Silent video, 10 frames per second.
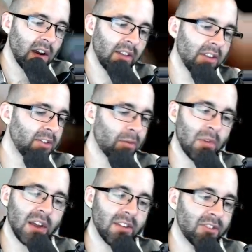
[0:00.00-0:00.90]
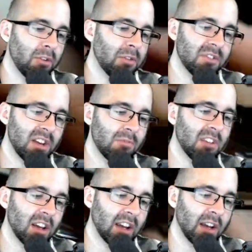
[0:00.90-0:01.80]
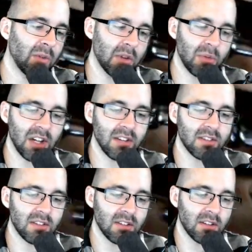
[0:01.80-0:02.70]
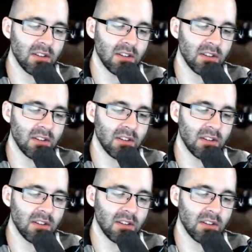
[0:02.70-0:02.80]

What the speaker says: and then just write this whole same thing again with a plus.